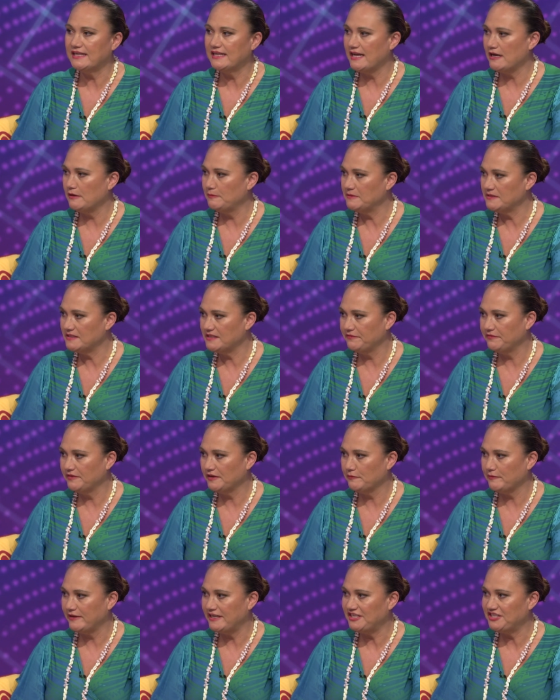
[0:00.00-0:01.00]
that our
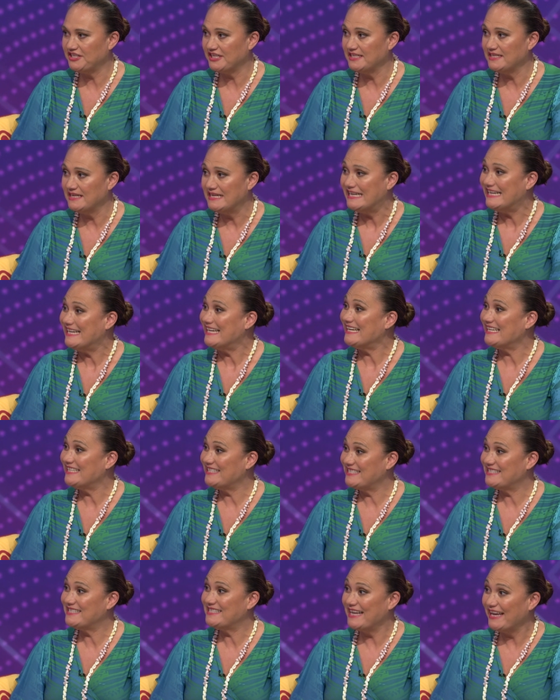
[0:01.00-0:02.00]
Pacific region
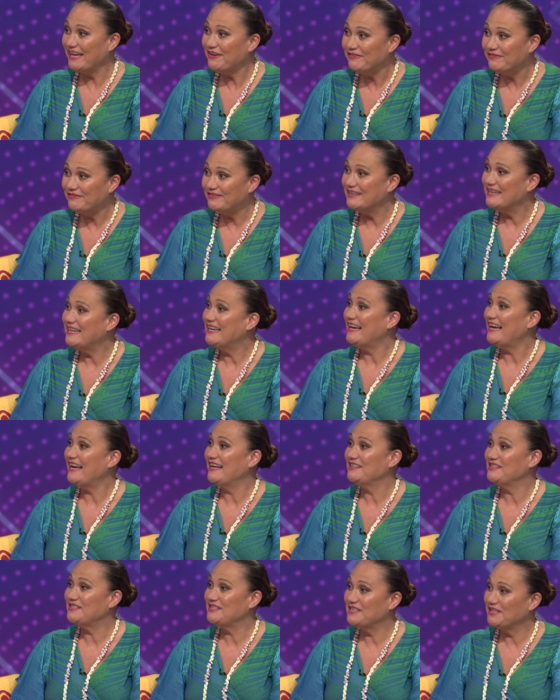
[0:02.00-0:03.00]
is safe
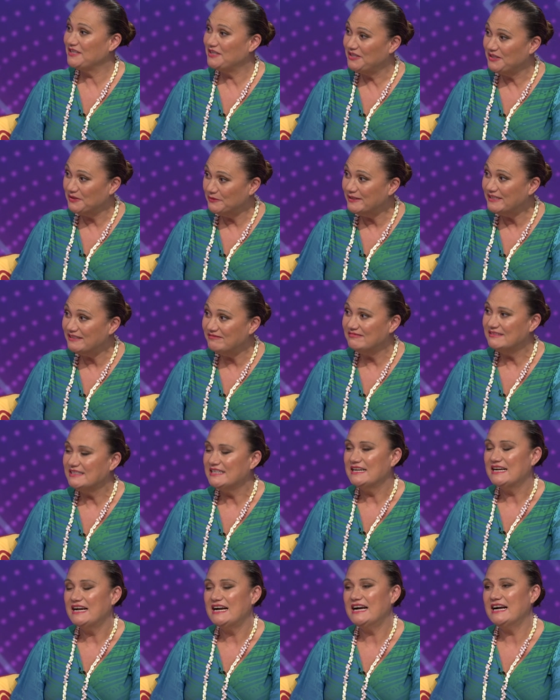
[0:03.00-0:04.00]
and secure,
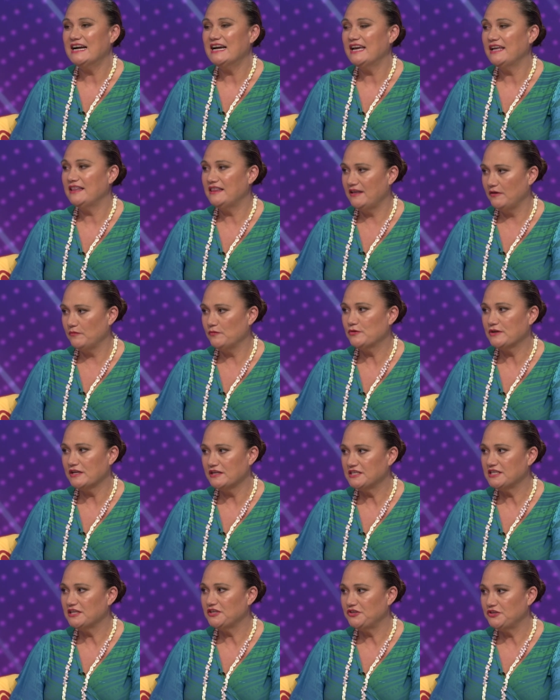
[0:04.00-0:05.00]
uh, and that will
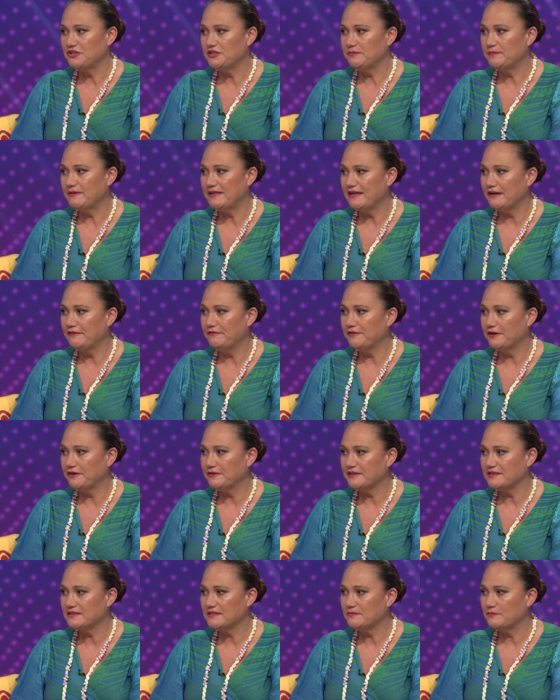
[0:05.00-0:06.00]
continue to be our
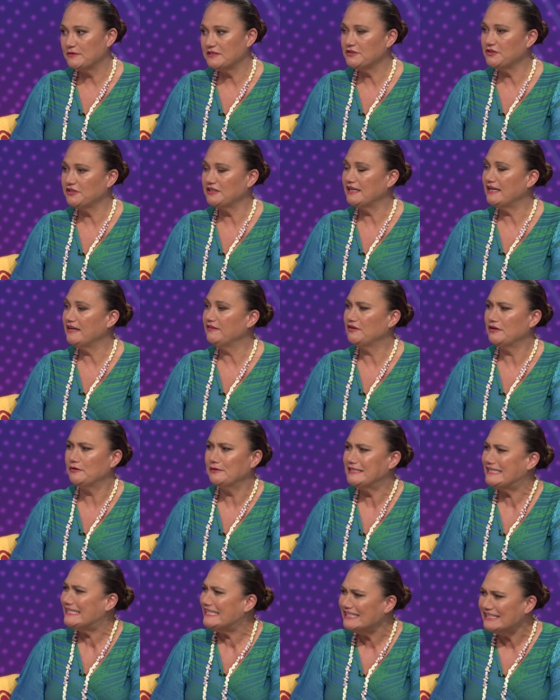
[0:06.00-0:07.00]
focus. We certainly have no
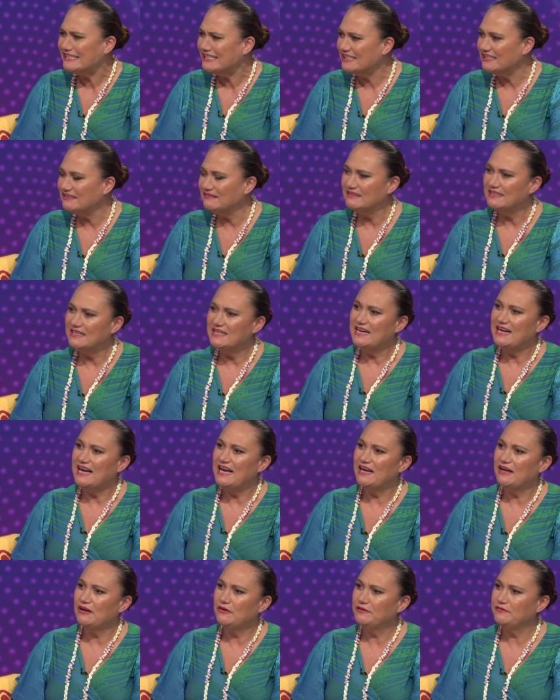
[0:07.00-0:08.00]
intention
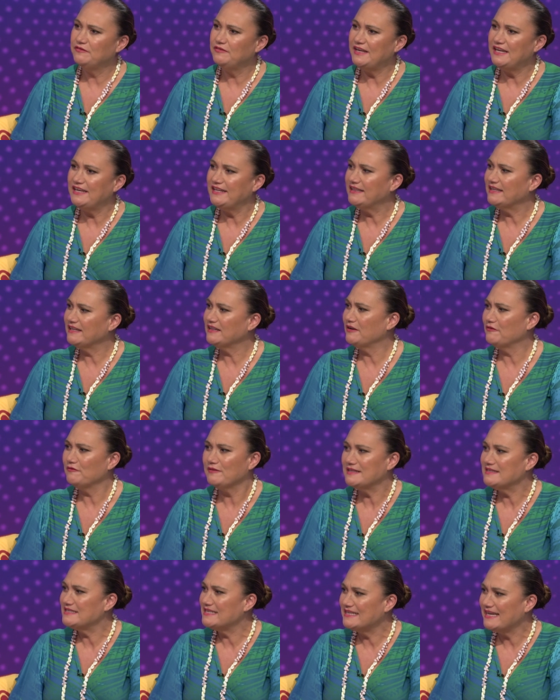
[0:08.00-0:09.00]
uh, of anything that
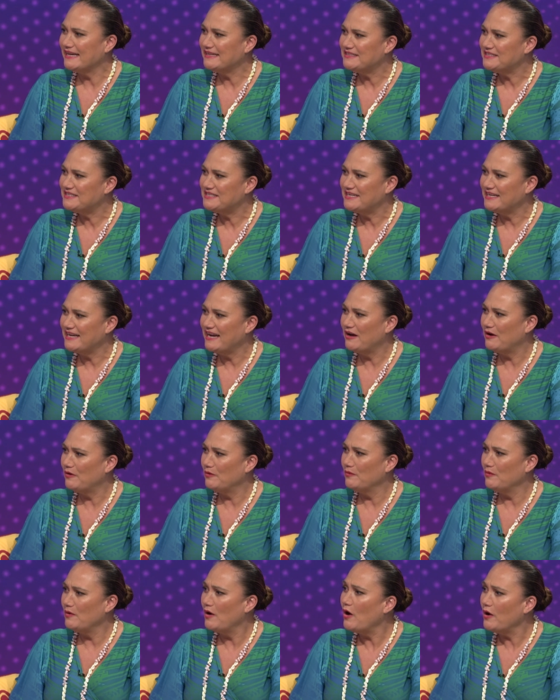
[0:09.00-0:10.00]
runs against
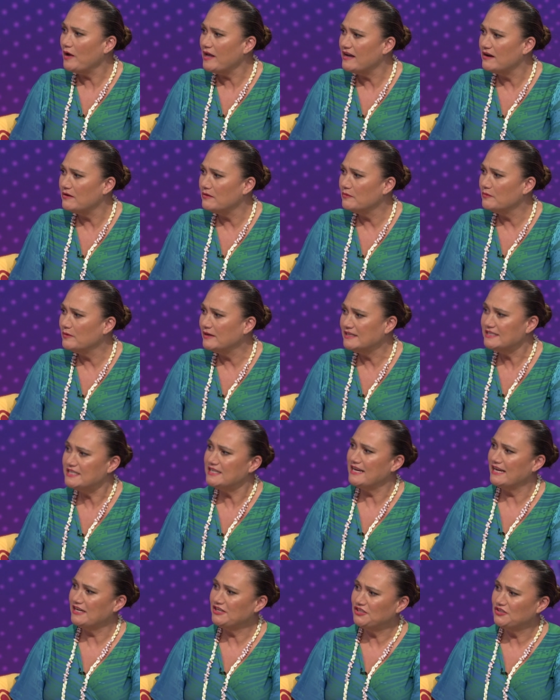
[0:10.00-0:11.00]
our our
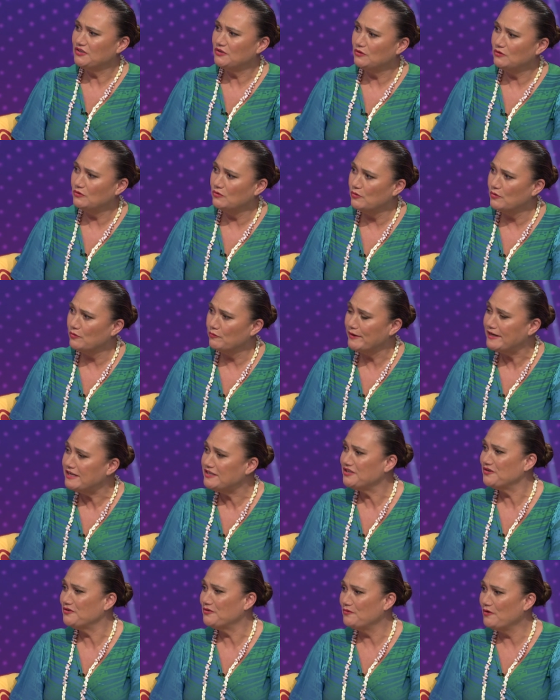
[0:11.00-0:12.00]
international or
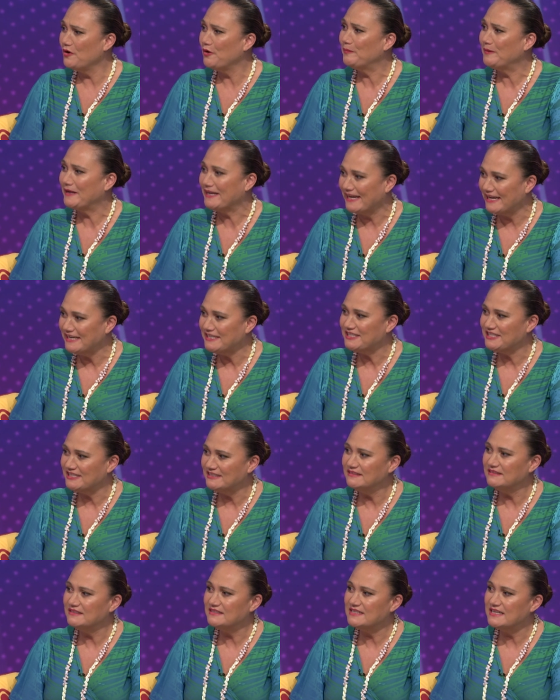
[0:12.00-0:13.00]
regional
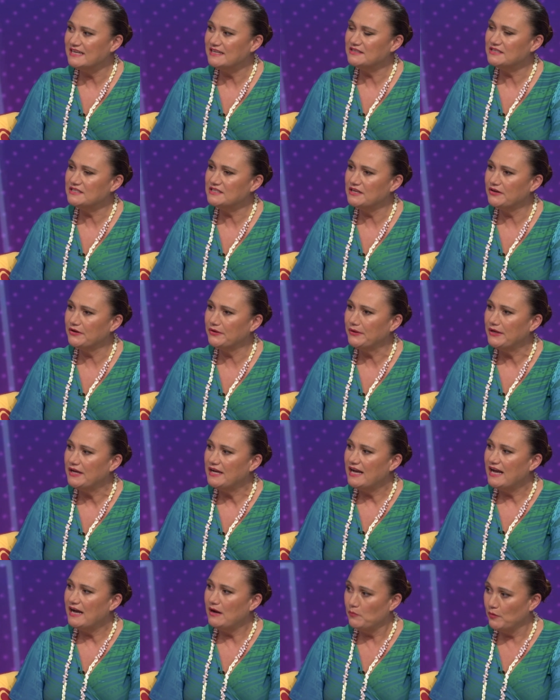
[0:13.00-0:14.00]
obligations, and so
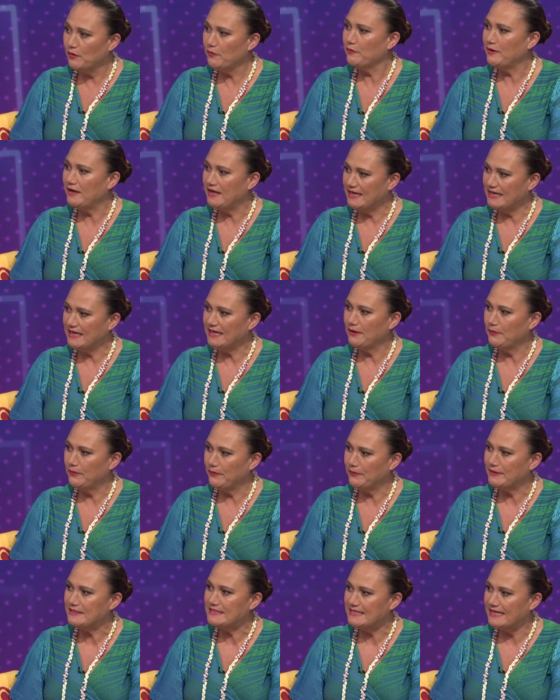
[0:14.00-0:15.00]
um, we're really clear
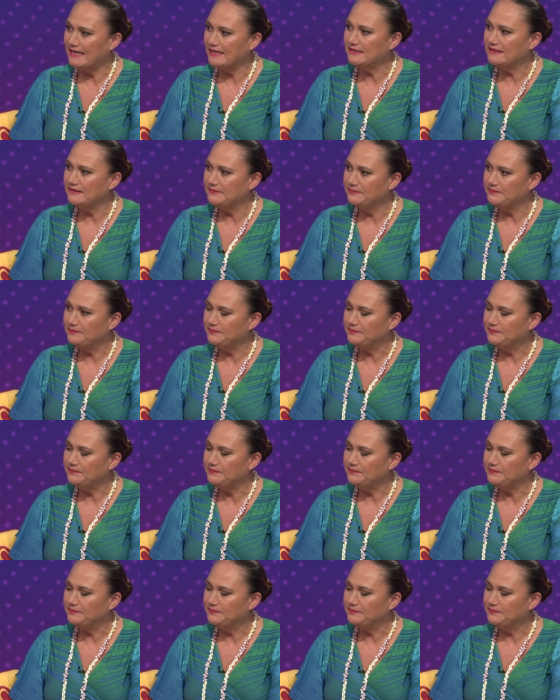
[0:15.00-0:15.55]
where we stand.